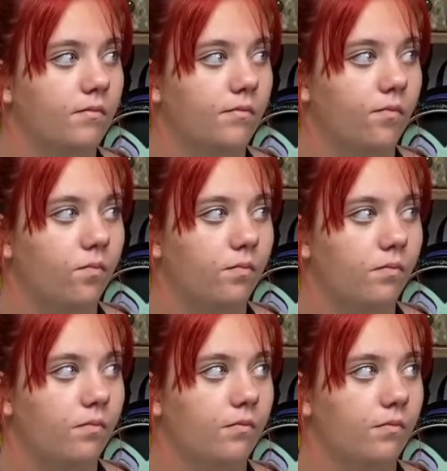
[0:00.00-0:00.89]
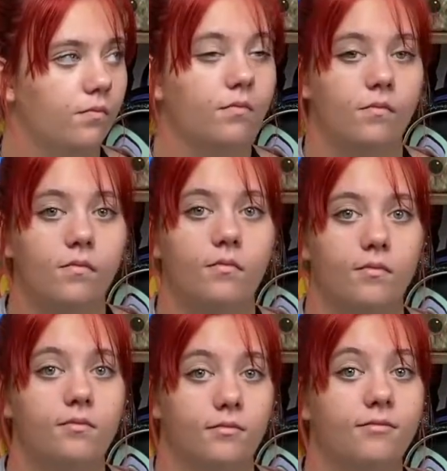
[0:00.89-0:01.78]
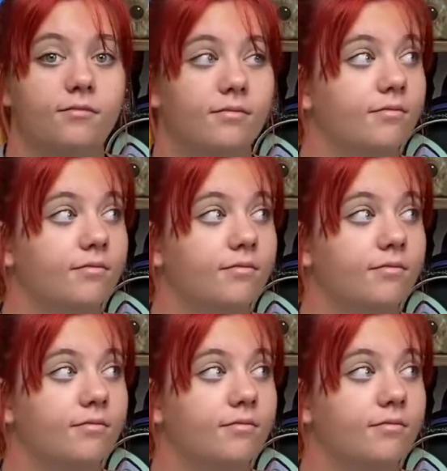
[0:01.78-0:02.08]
[no speech]